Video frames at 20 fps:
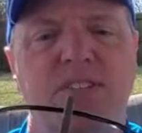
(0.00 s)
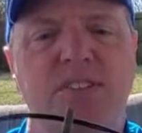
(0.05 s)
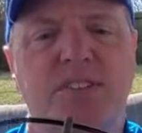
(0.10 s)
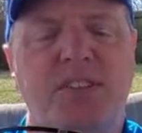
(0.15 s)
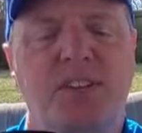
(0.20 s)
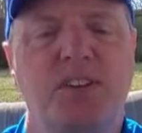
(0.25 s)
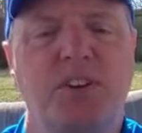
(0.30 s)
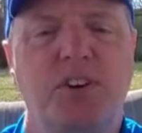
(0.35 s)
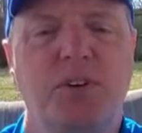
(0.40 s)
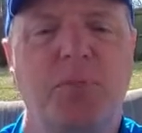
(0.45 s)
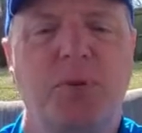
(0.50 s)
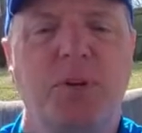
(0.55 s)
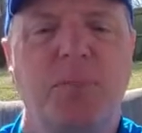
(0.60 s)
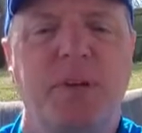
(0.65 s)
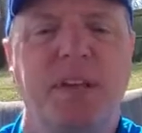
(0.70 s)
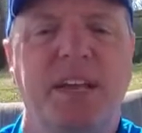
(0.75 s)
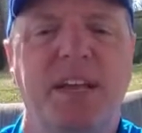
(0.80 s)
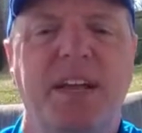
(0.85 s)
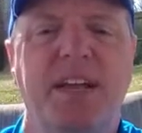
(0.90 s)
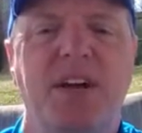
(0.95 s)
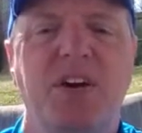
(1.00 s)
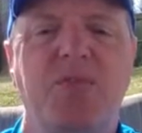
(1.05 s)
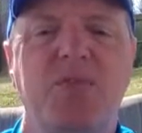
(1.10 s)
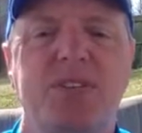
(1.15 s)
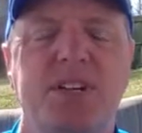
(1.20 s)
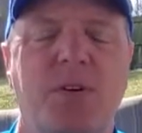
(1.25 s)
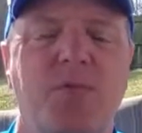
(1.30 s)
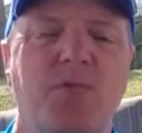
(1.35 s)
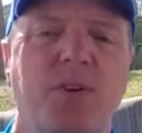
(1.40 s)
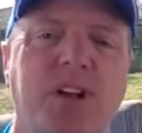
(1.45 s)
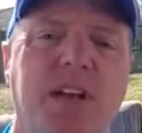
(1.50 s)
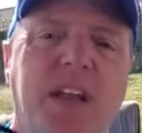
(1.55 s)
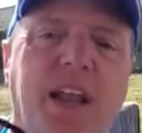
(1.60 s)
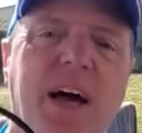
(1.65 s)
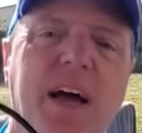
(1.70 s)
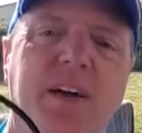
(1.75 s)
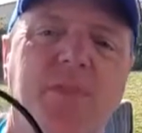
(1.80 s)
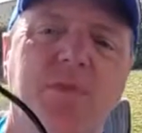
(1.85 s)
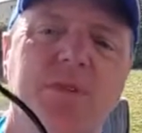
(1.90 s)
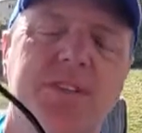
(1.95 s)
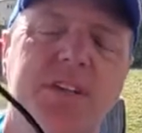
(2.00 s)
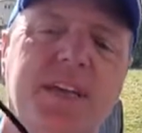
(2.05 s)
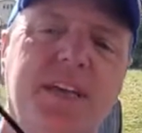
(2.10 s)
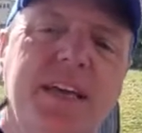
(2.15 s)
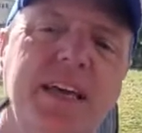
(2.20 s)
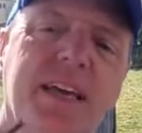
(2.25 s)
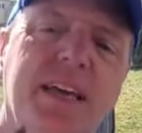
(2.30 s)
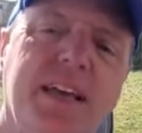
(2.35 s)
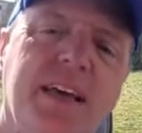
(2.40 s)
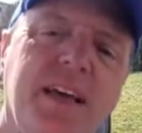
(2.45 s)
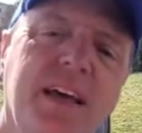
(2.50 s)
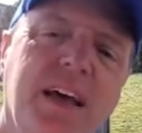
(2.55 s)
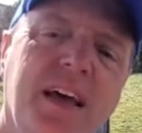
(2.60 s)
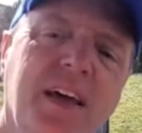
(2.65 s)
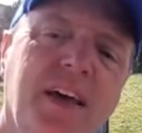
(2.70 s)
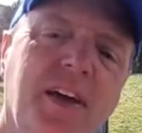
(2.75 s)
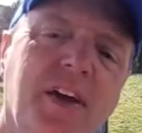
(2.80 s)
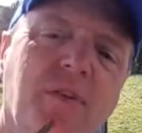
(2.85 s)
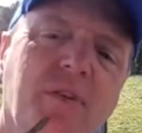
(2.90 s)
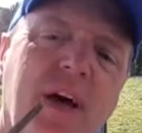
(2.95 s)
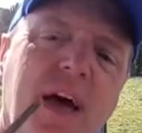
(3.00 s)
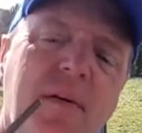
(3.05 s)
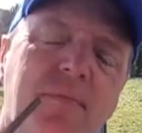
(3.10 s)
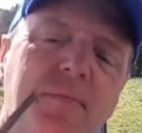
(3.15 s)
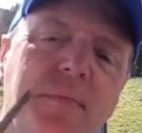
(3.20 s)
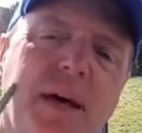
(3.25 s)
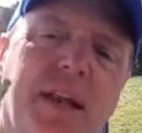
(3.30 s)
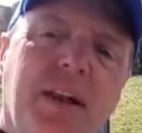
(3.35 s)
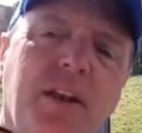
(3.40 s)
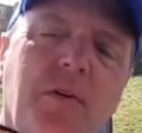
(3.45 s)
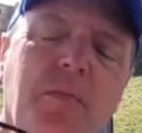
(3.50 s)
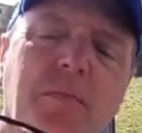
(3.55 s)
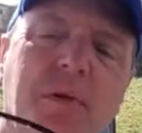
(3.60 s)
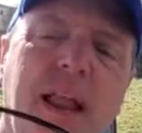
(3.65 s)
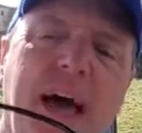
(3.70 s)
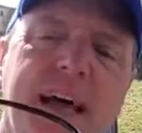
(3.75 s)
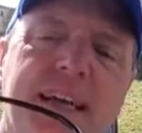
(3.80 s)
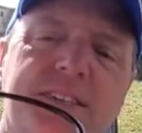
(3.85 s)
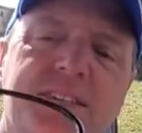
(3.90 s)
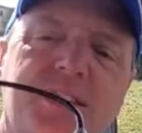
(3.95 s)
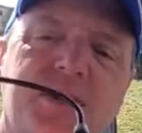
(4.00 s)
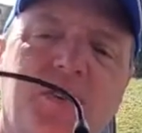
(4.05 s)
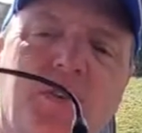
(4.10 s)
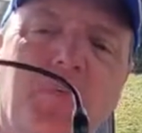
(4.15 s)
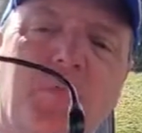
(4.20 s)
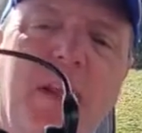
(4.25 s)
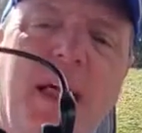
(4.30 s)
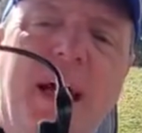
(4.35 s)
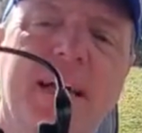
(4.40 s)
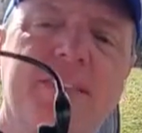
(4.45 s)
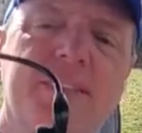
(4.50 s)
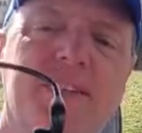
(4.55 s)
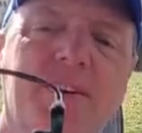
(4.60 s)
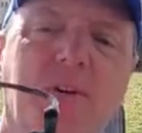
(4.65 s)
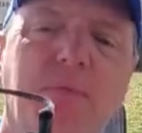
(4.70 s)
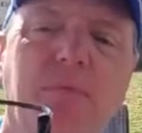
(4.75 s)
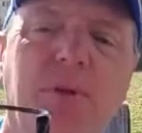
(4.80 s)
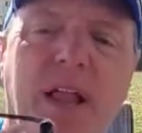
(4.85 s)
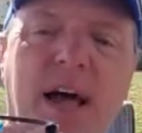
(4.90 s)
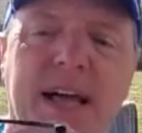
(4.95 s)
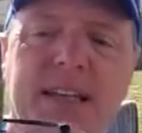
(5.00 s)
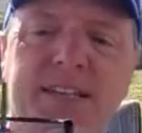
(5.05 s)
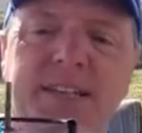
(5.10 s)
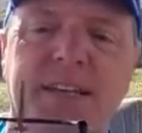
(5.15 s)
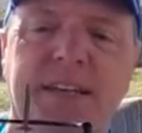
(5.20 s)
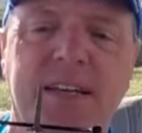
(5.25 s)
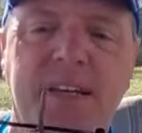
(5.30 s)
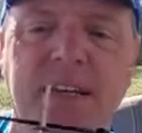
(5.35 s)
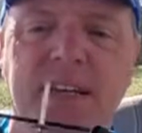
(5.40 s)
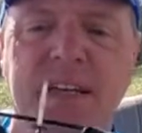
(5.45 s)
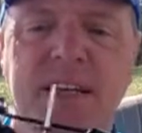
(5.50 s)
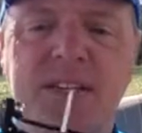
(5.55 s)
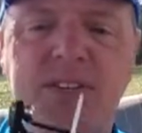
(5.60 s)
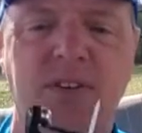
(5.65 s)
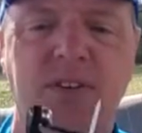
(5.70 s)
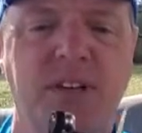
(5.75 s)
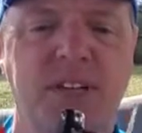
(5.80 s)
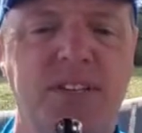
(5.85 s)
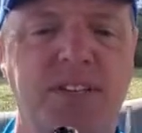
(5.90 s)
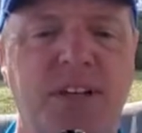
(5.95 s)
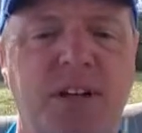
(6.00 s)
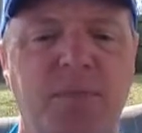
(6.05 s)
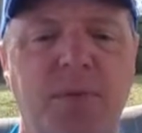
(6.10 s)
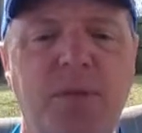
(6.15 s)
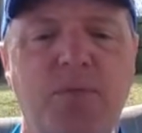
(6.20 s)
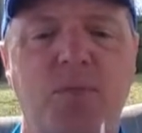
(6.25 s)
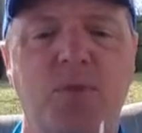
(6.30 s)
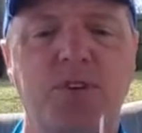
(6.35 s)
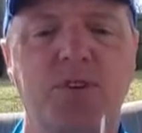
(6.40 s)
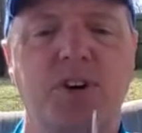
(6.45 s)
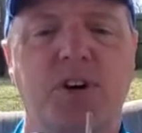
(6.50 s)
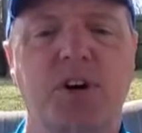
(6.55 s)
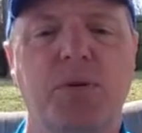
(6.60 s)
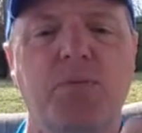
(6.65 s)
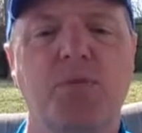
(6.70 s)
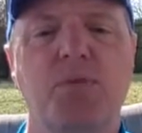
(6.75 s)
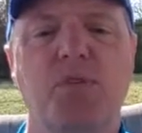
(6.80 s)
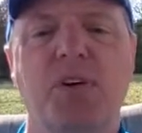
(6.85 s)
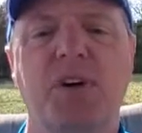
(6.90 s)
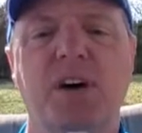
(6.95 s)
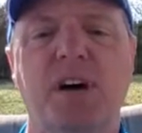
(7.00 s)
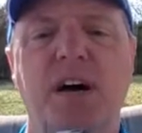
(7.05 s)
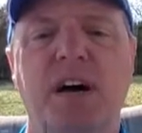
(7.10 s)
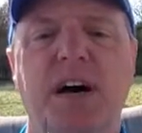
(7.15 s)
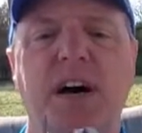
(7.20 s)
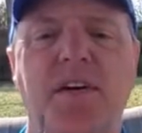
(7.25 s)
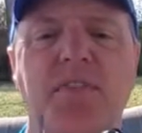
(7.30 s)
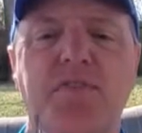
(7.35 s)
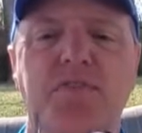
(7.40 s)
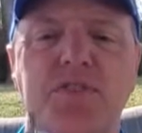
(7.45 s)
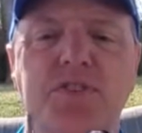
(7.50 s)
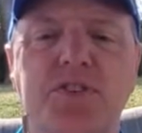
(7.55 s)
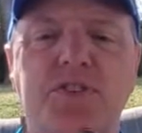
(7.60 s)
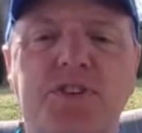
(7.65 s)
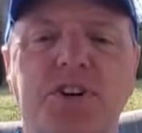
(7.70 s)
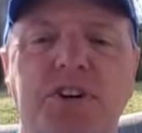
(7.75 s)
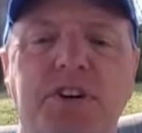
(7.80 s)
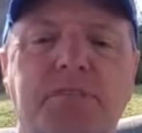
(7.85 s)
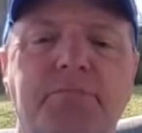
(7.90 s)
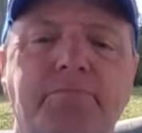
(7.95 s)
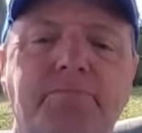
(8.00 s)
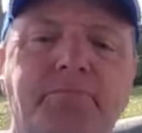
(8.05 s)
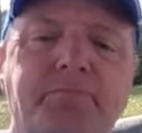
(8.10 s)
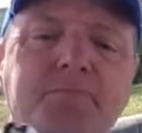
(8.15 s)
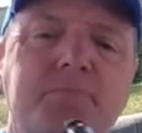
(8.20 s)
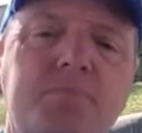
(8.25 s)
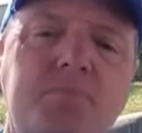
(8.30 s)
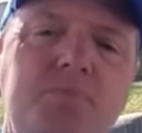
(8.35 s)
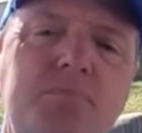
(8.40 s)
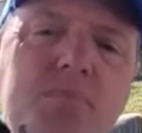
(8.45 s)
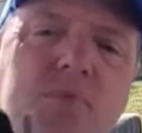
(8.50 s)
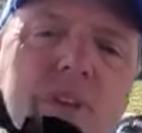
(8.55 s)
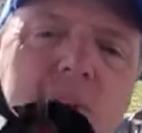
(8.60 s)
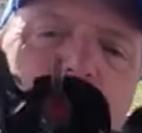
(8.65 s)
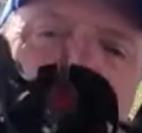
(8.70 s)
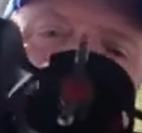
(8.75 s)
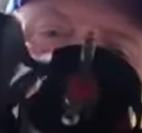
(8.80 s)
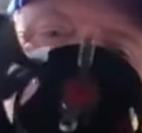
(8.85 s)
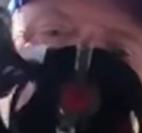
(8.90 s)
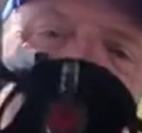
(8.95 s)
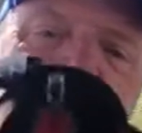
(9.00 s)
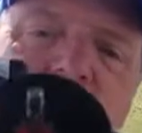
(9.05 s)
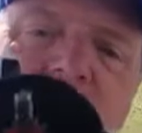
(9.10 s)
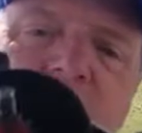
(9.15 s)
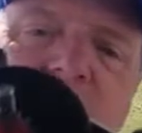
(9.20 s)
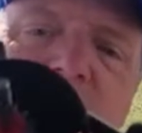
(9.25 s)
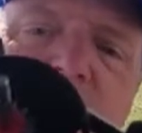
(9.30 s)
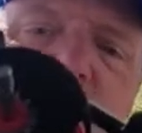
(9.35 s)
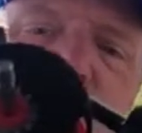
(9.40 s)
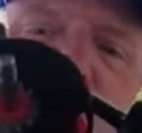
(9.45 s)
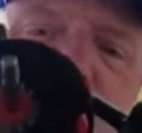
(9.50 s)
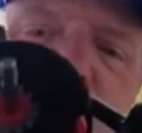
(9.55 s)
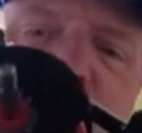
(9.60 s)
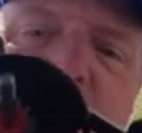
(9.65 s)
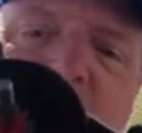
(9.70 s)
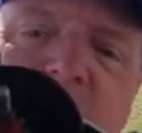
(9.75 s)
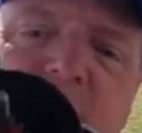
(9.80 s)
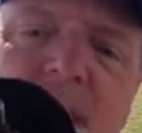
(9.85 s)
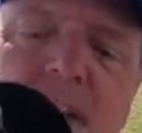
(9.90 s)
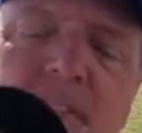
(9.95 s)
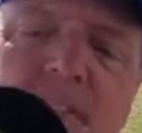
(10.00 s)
and aluminum in here, which I really like. Once again, you don't have metal on plastic or plastic on plastic, so that's going to be more durable for sure. But you can see the construction down in